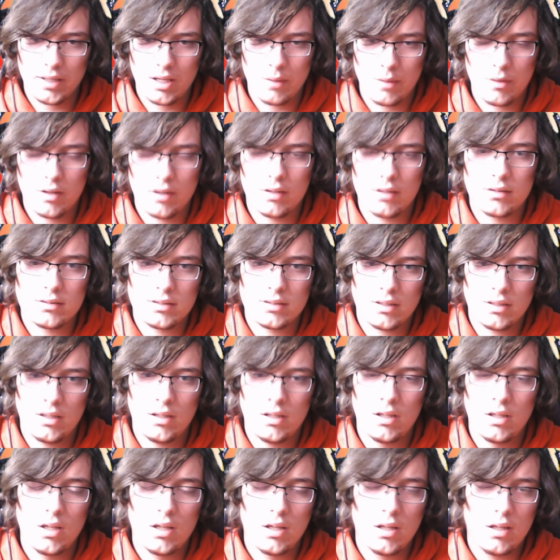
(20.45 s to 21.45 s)
I want to say,
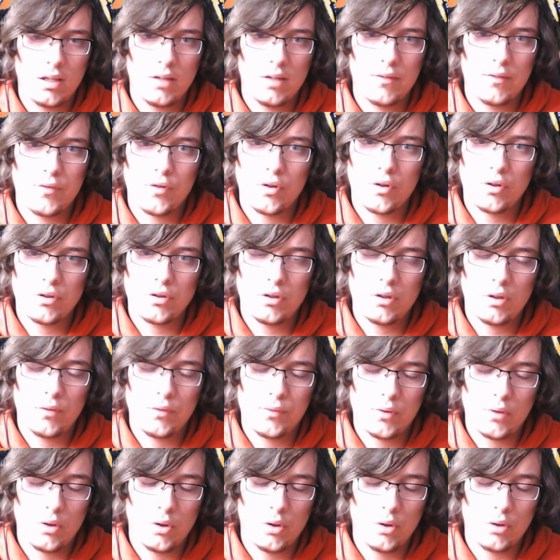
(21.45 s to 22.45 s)
if
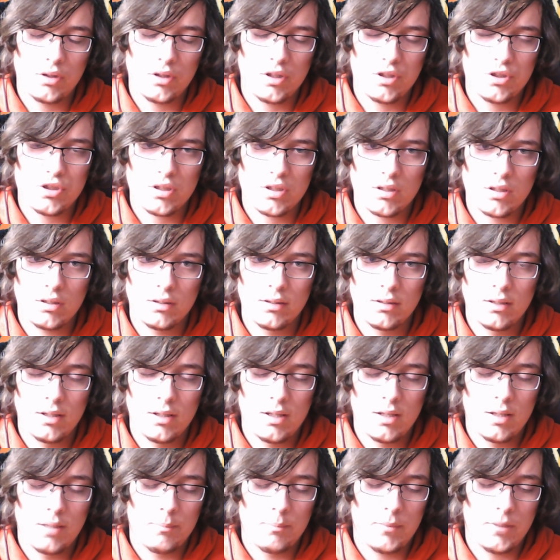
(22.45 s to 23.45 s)
you're new to this channel,
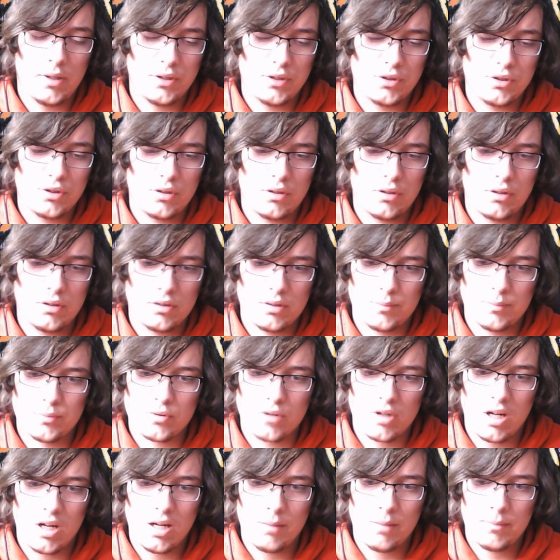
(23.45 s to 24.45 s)
make sure you
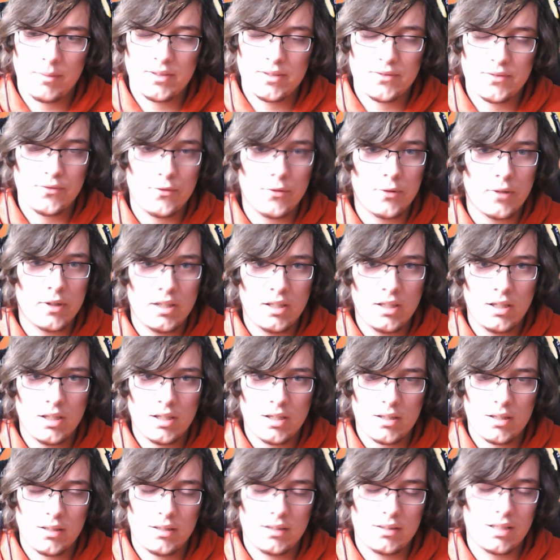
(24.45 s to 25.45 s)
subscribe, it's free
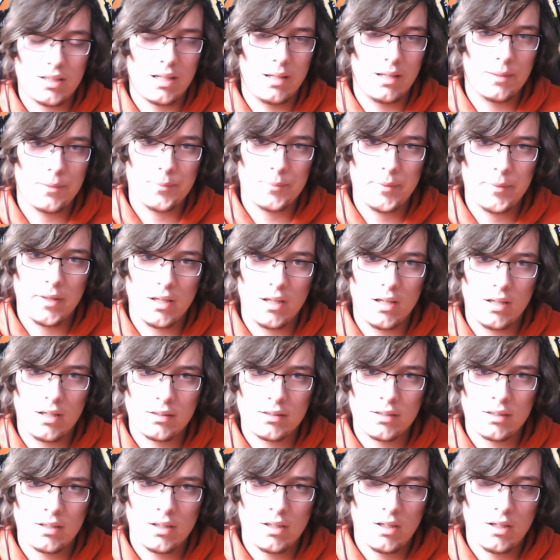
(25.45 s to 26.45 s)
and it helps me a lot.
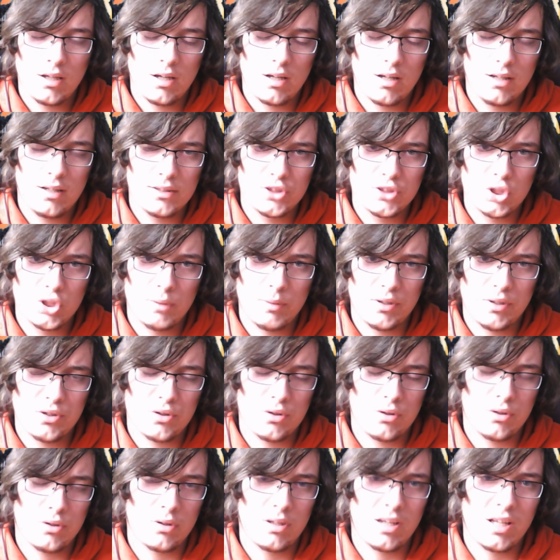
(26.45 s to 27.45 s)
Also, make
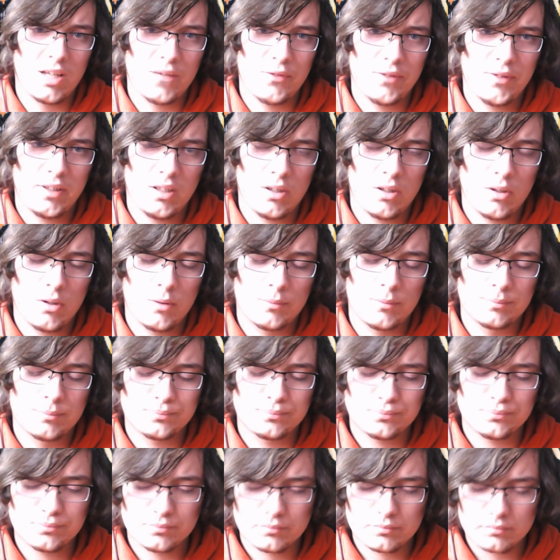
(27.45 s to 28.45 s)
sure to like video.
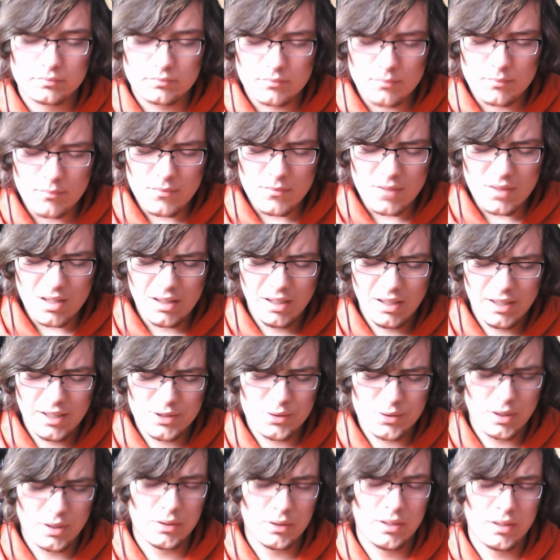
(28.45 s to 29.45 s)
Let's
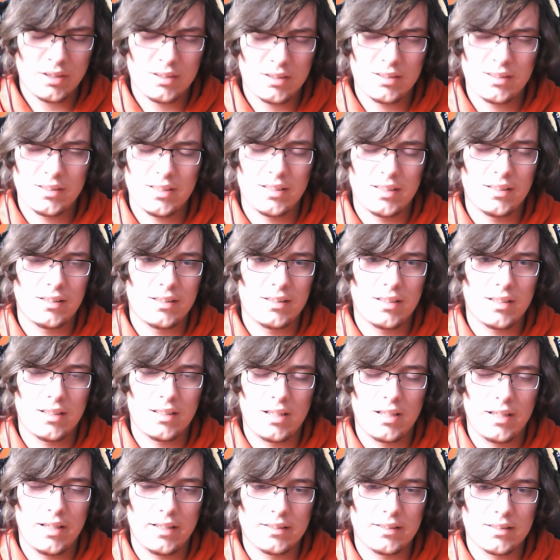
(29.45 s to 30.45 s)
try to hit ten, ten
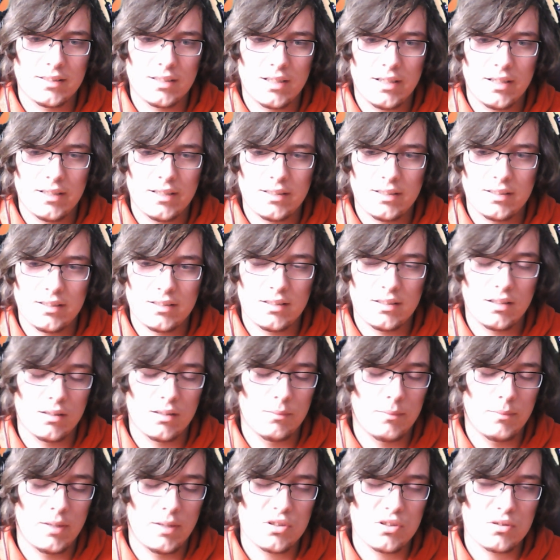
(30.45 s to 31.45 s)
likes, guys. It's not
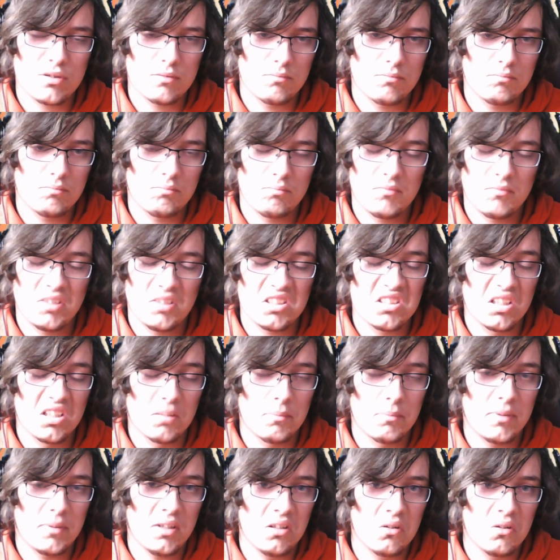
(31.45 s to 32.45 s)
much, it's not a
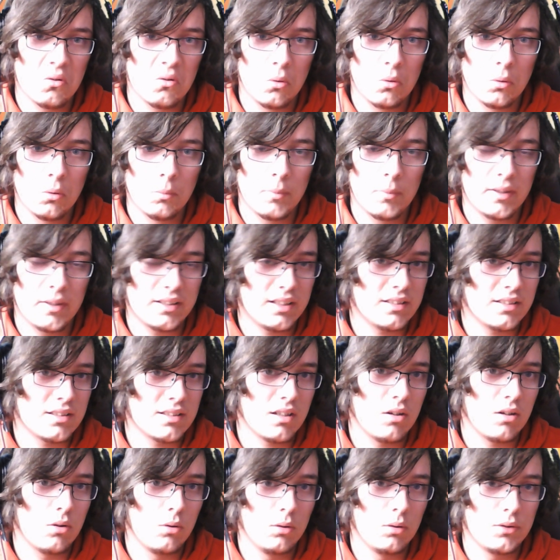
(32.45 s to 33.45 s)
big goal, but it's a
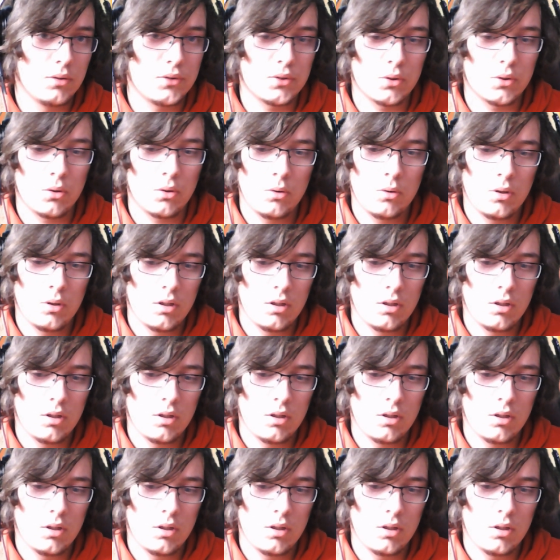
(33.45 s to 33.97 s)
goal, so